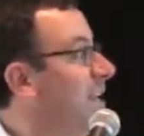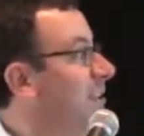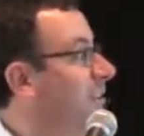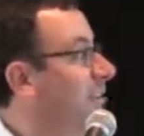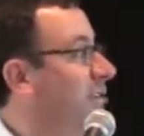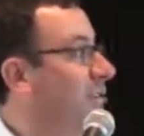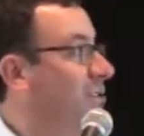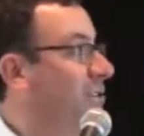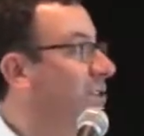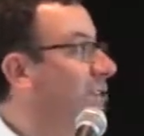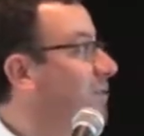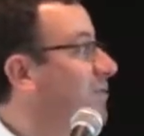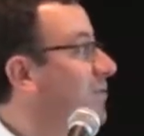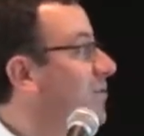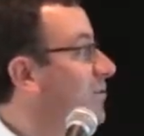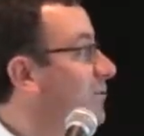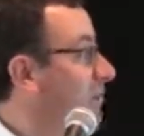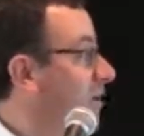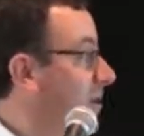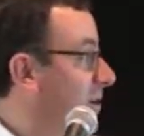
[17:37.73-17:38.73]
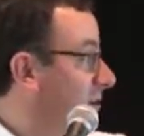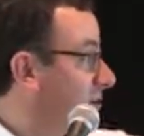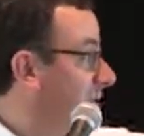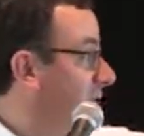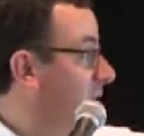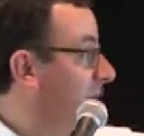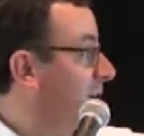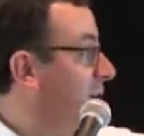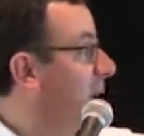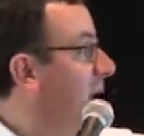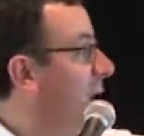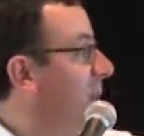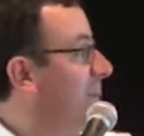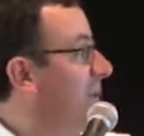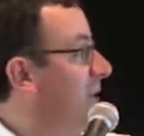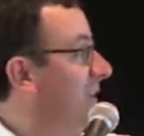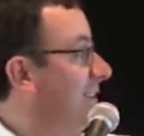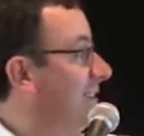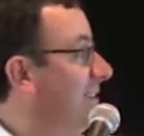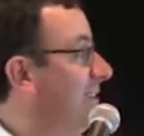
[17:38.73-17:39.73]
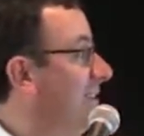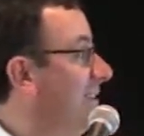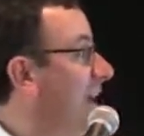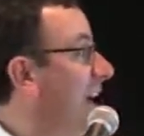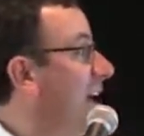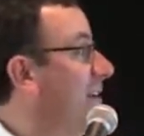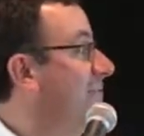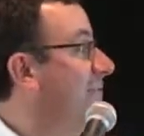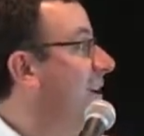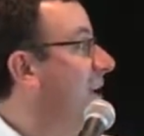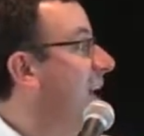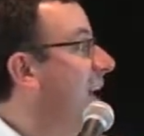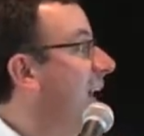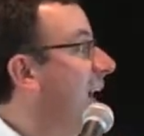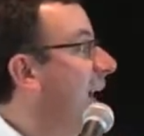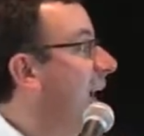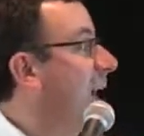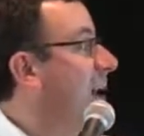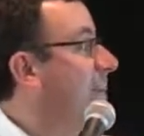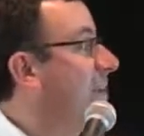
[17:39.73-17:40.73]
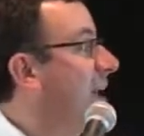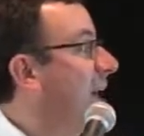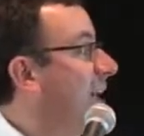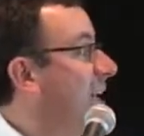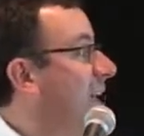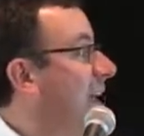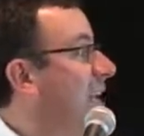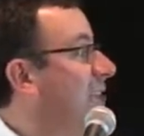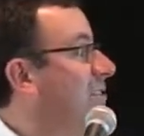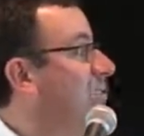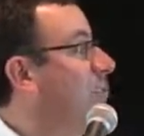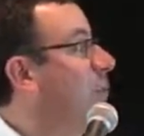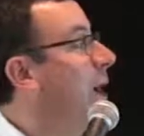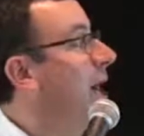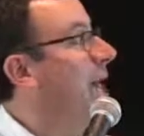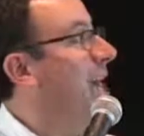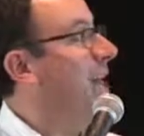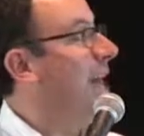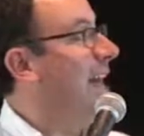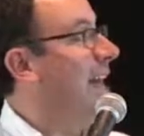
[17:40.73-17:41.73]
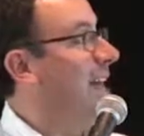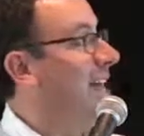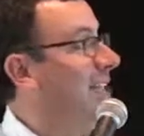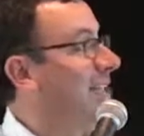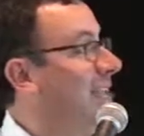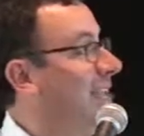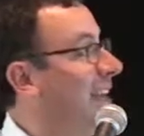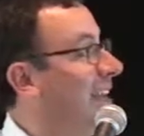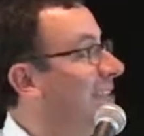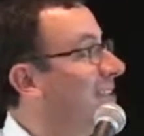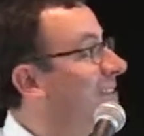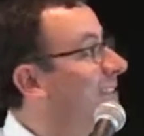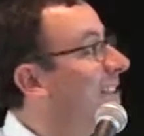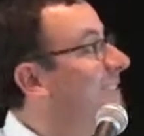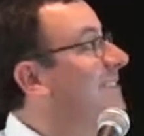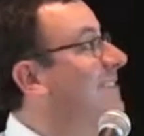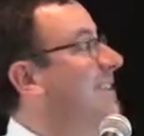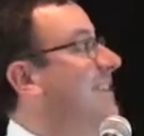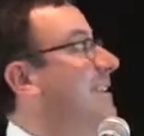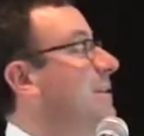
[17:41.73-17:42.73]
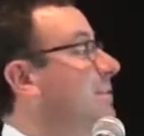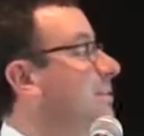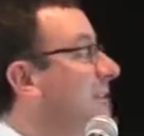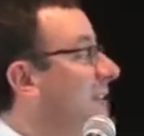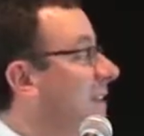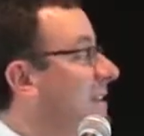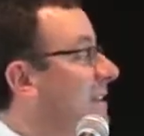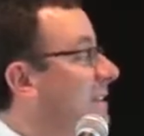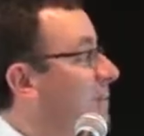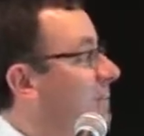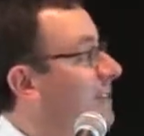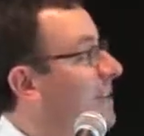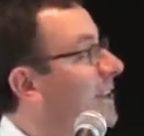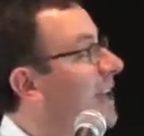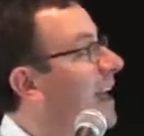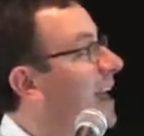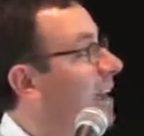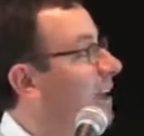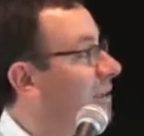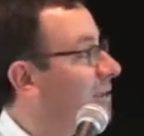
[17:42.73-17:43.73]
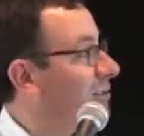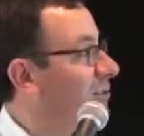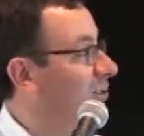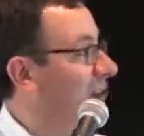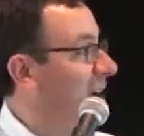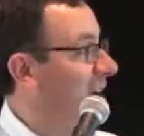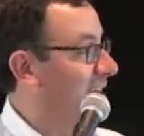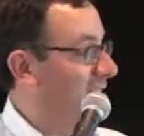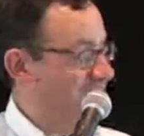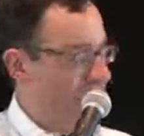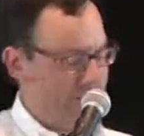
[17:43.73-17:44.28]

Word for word: So it's used for the, the complex stuff um, as well as uh, systems in themselves, right?